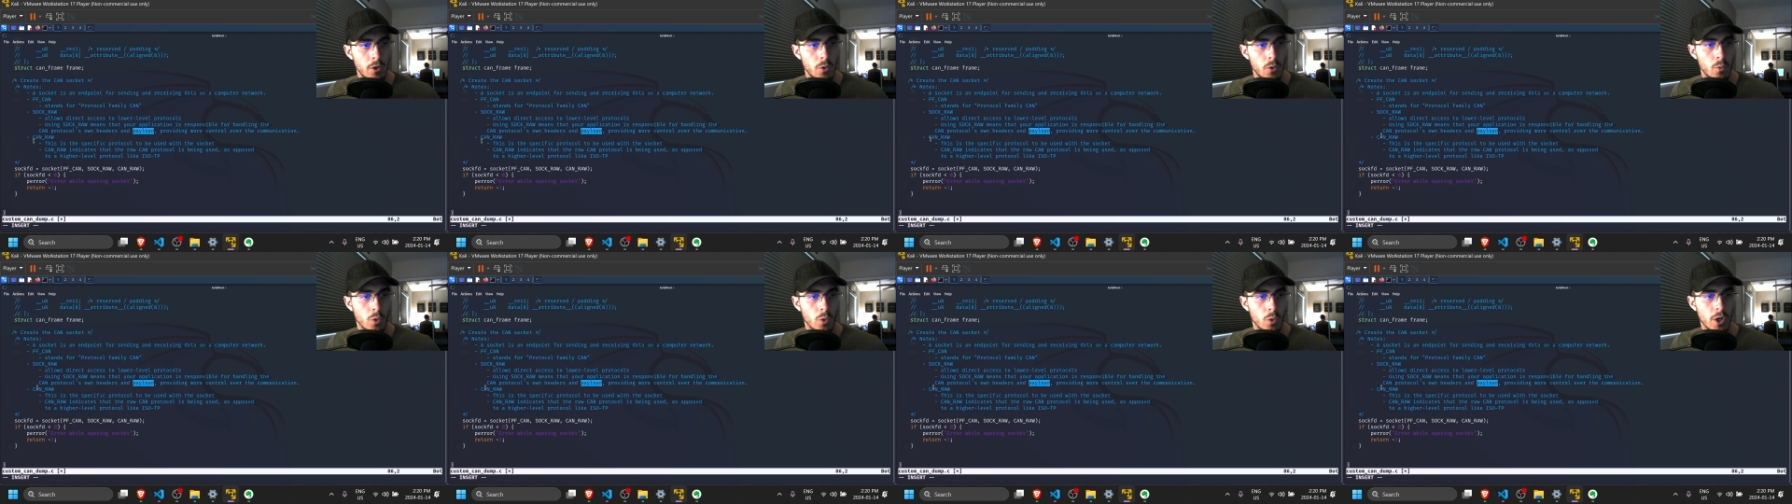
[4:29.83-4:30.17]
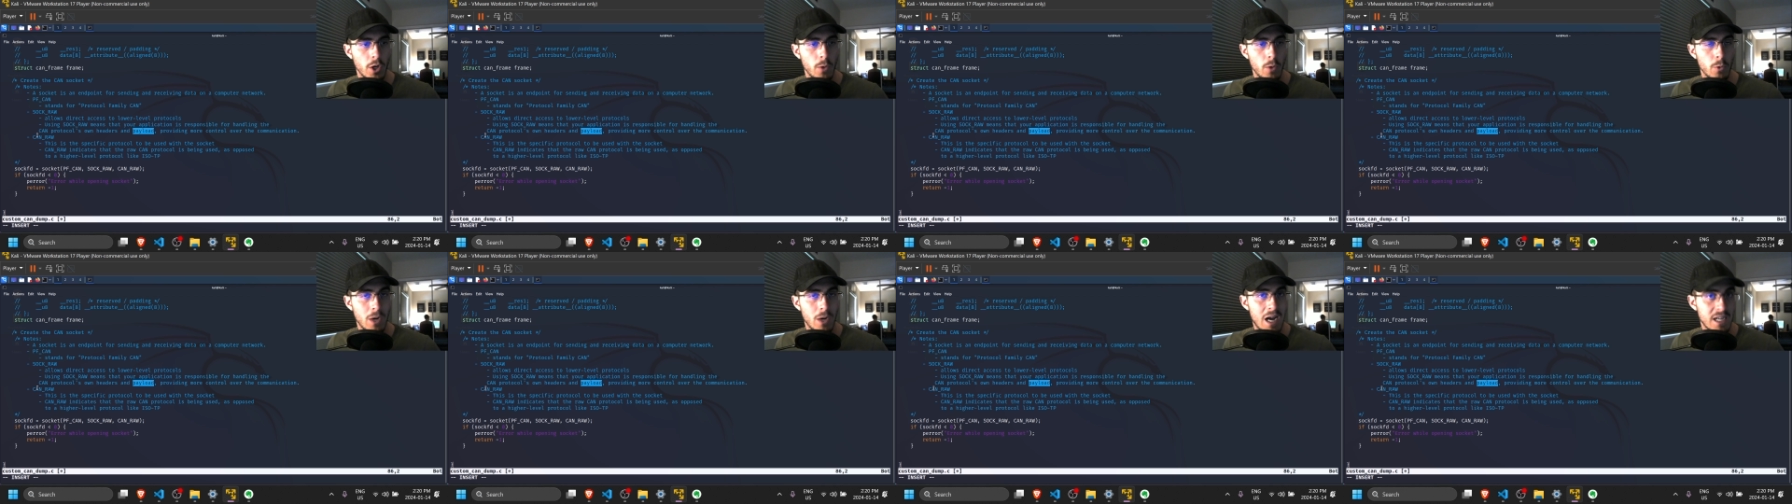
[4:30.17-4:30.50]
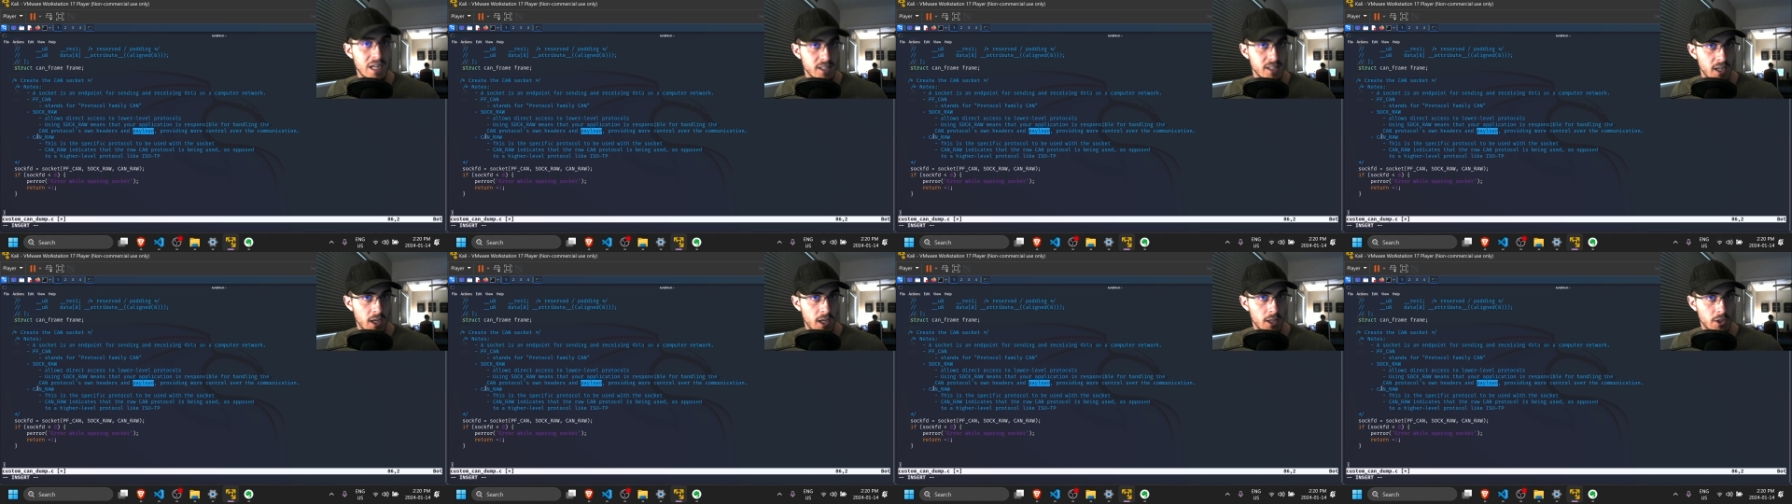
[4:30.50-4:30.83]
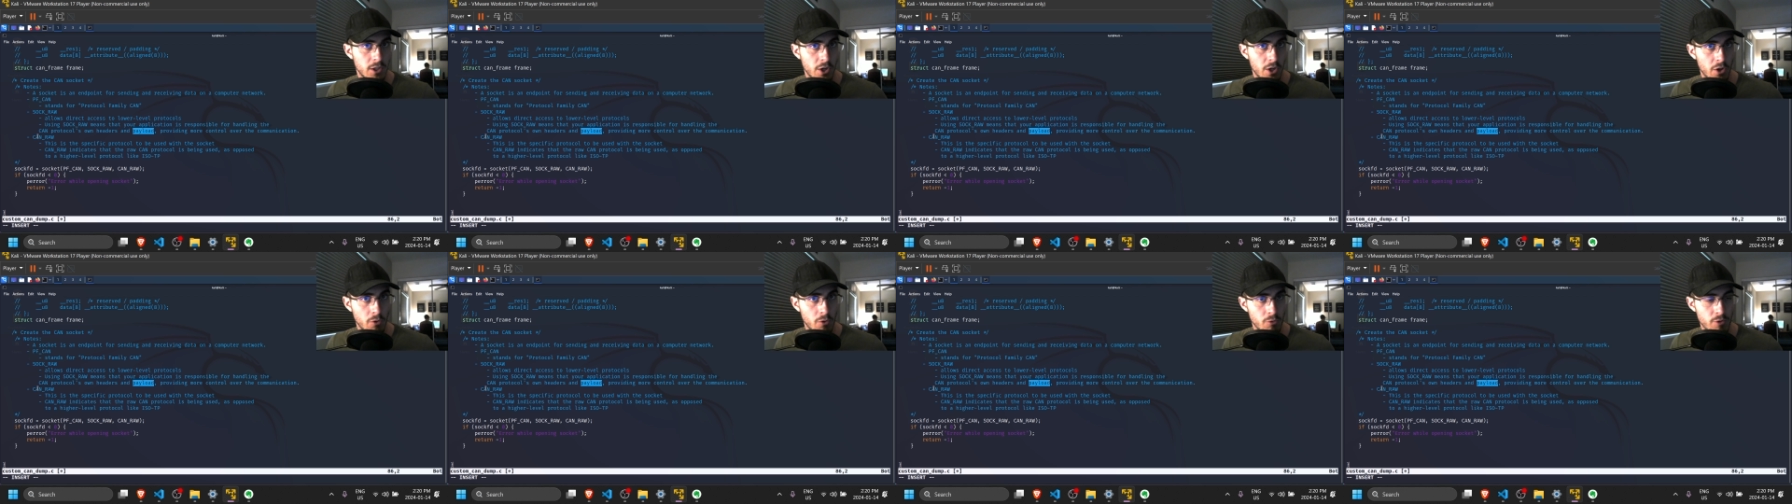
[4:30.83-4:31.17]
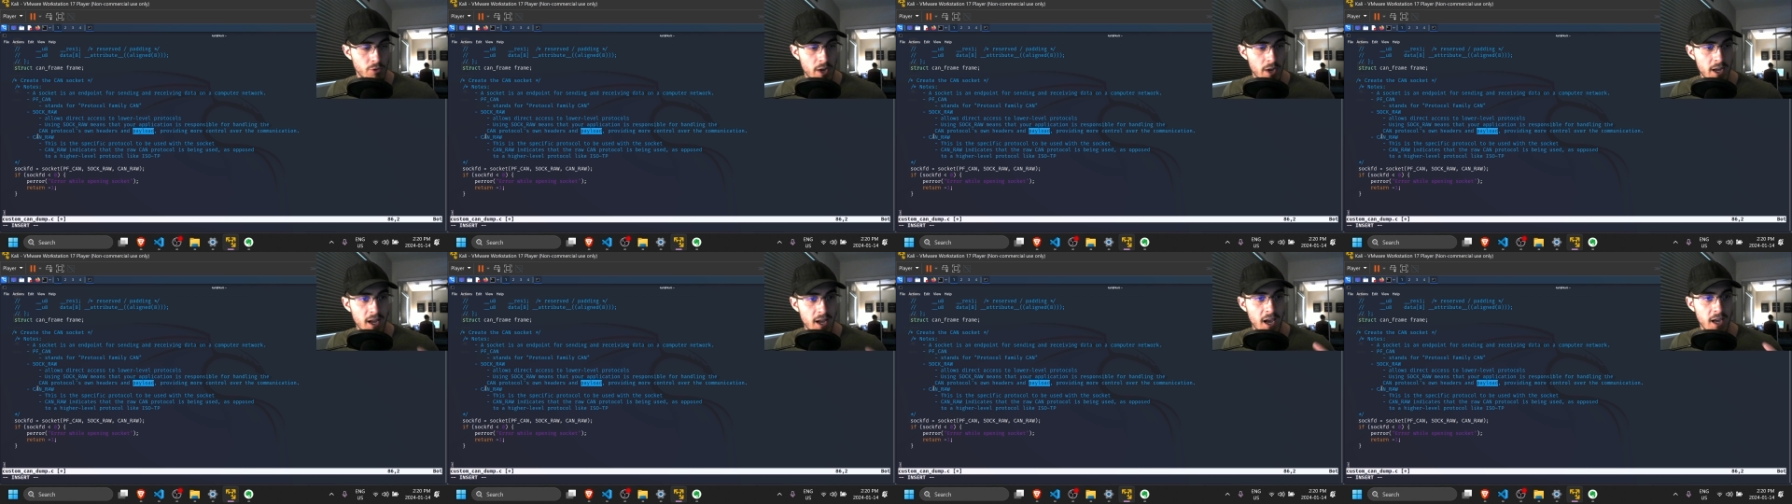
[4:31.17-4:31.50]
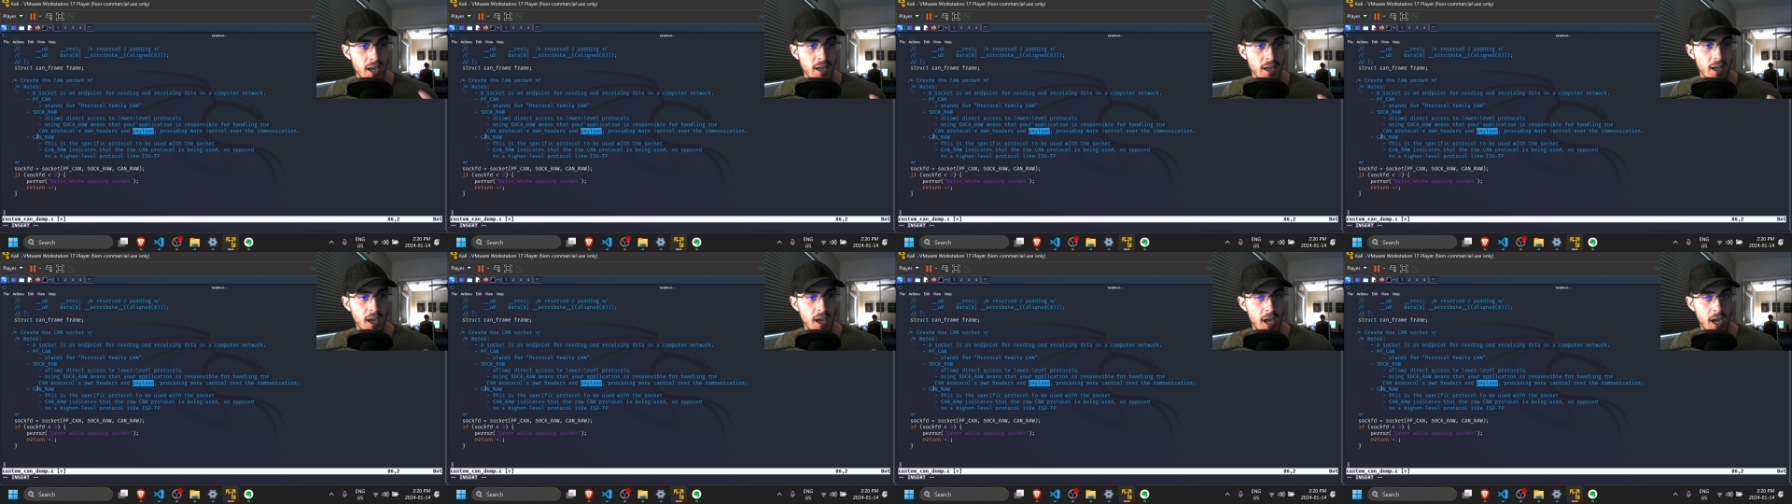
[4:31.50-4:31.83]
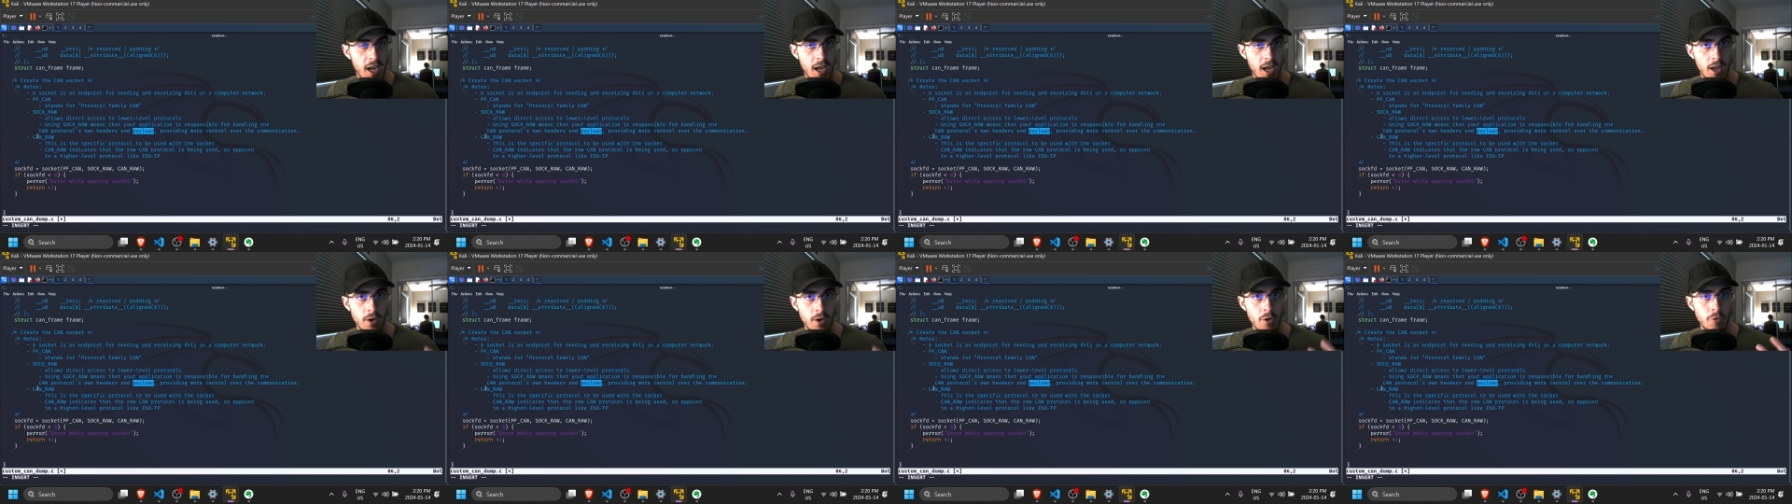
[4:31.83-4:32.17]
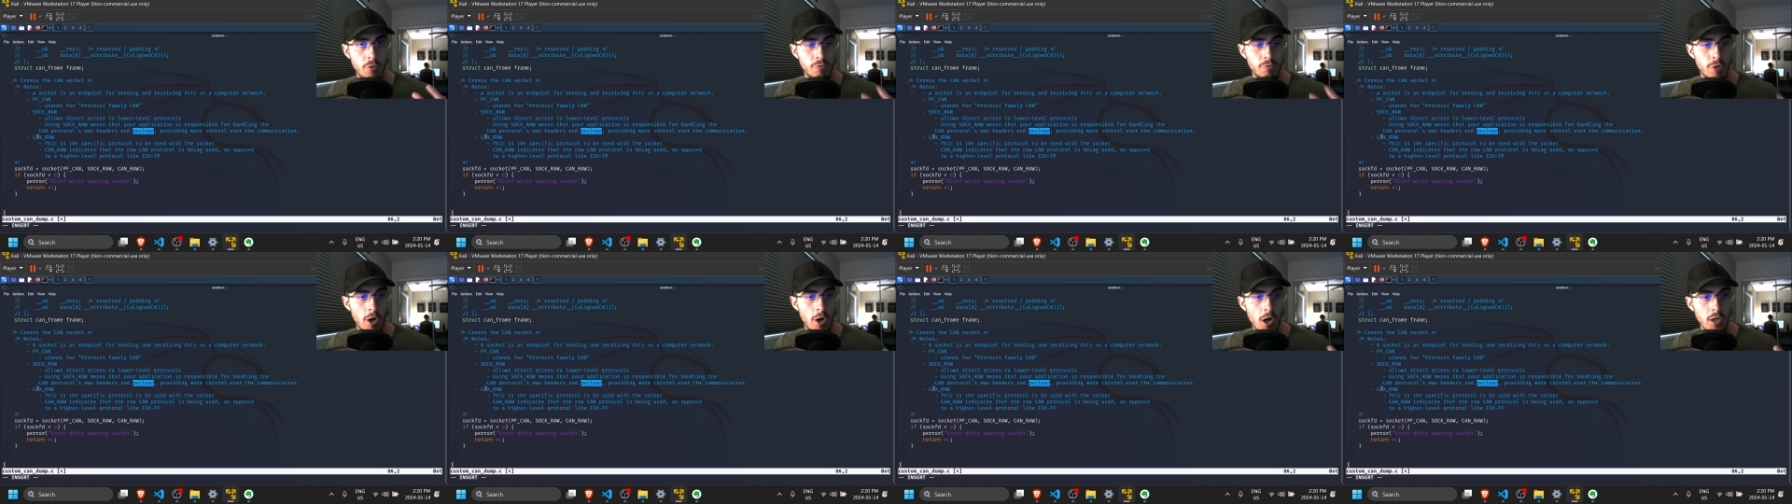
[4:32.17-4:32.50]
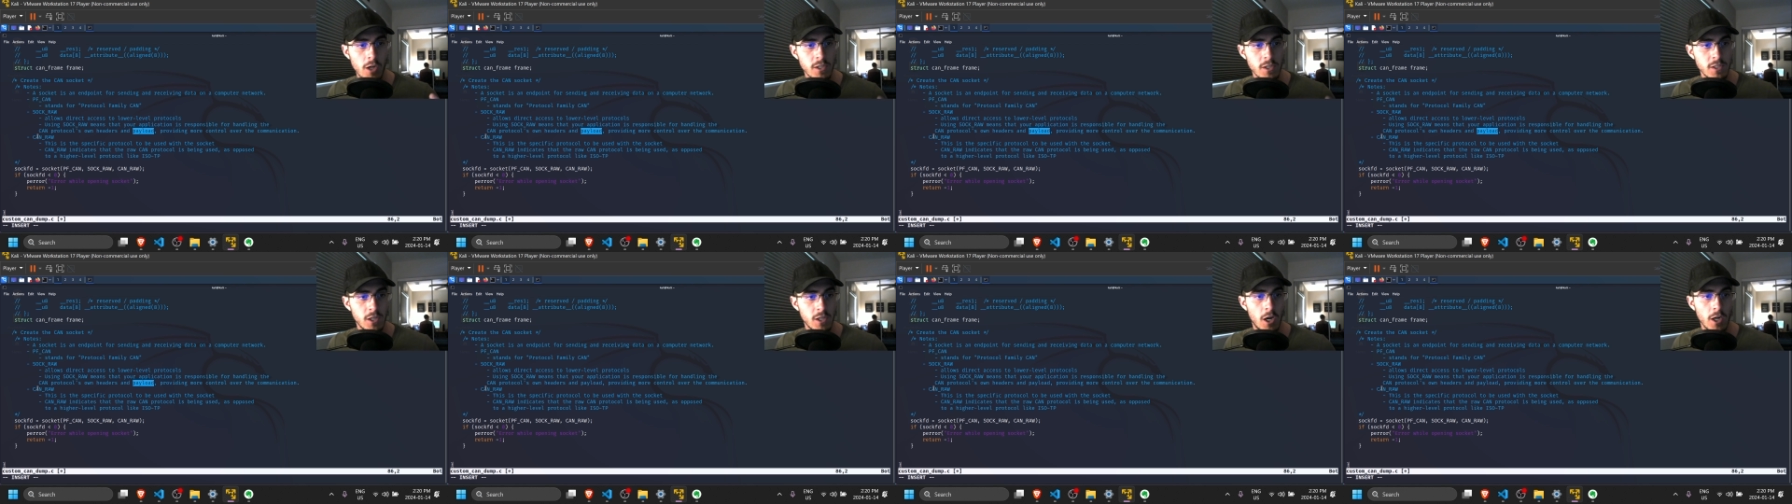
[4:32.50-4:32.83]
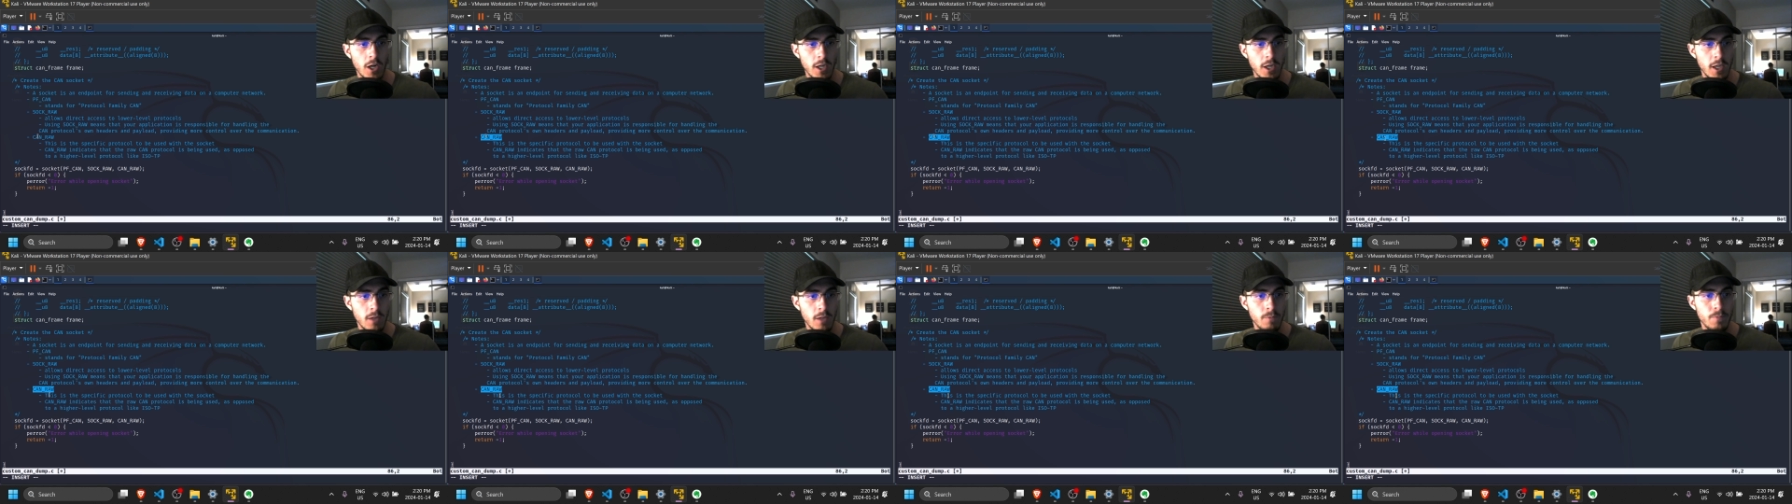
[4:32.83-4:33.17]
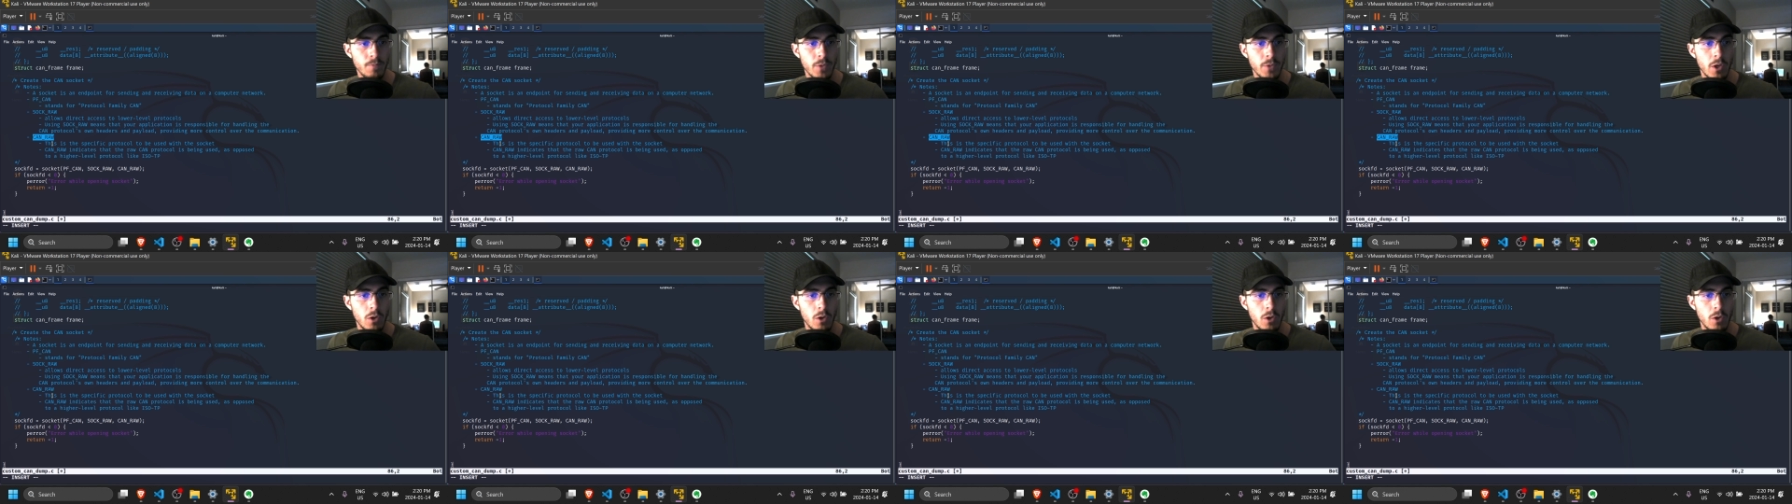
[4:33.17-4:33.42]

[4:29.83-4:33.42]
We're, we're asking it to create a can raw socket,